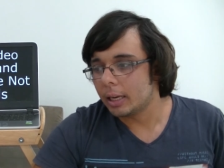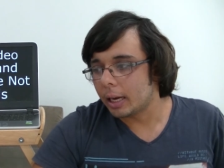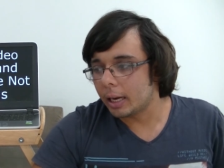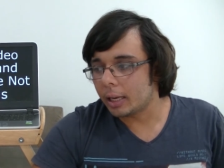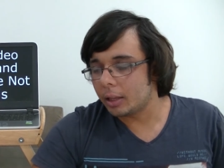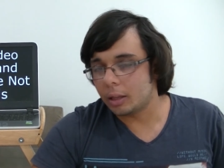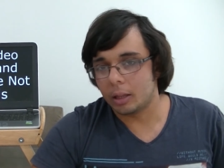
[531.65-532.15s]

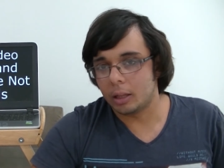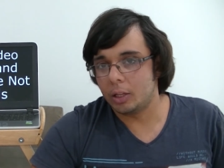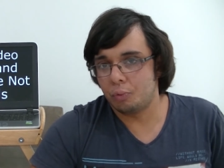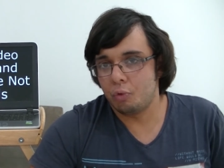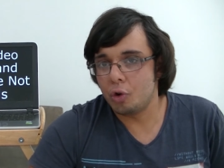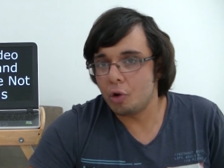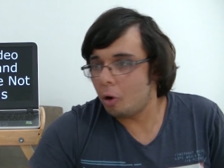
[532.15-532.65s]
and
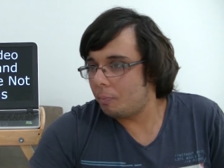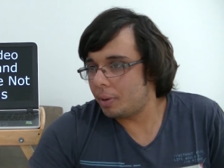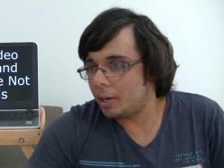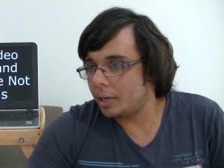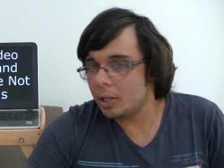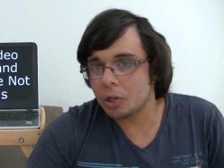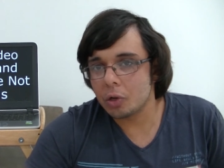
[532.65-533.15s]
this would not be
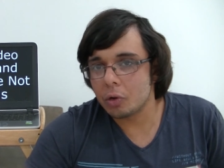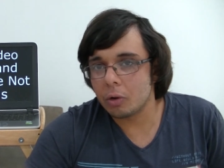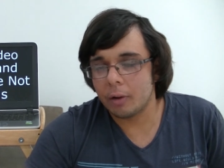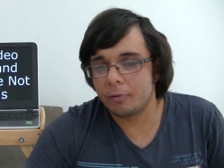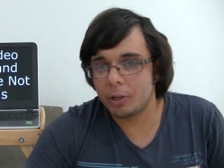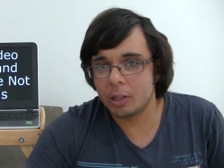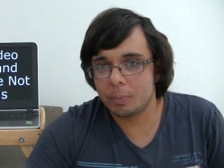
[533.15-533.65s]
an issue
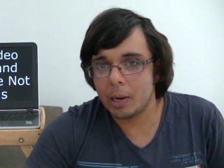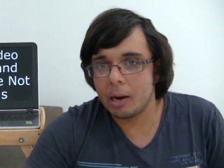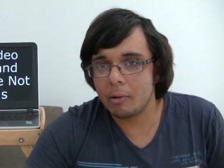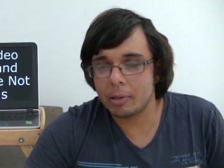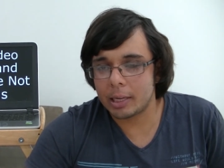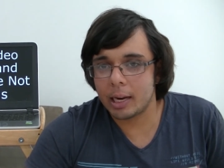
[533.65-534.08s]
if just parents